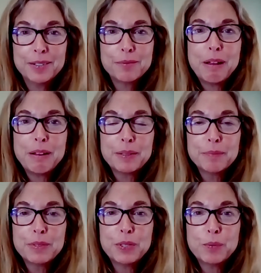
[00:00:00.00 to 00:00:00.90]
and
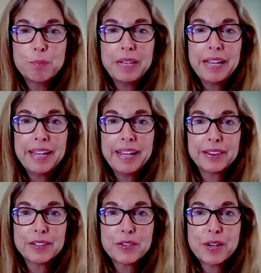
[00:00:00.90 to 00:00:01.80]
welcome to Play
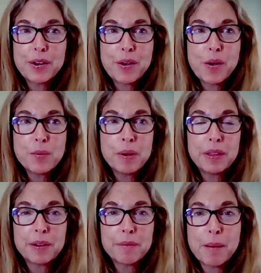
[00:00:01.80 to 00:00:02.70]
and Learn at Home
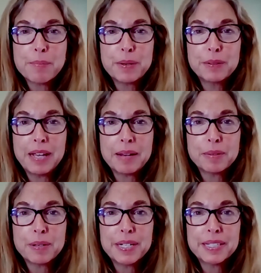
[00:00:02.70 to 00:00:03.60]
by the Arapahoe
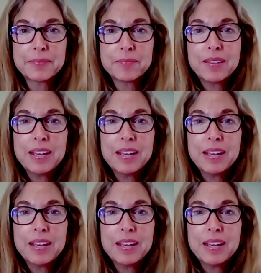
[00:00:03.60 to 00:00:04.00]
Libraries.